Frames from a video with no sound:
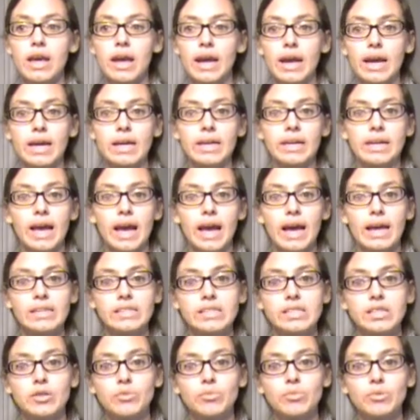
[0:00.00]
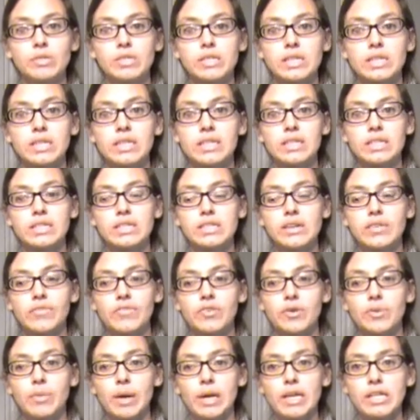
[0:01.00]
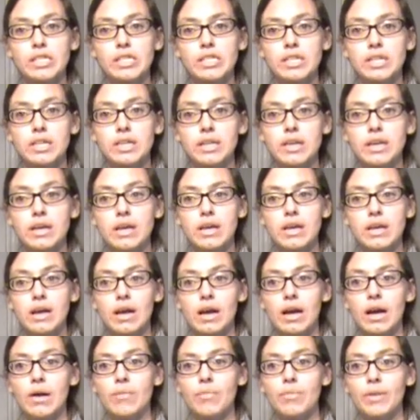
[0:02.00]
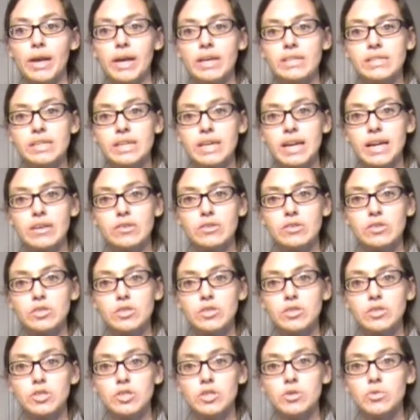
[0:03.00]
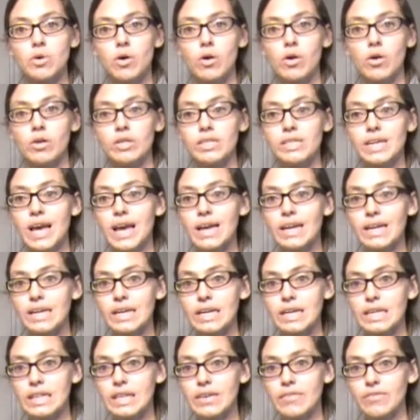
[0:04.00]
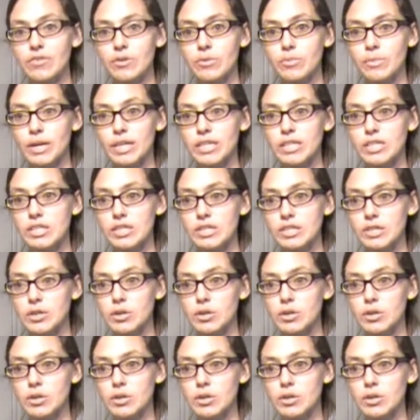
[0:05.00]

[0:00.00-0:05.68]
And as they're presenting this information, as a counselor, you are taking in the information.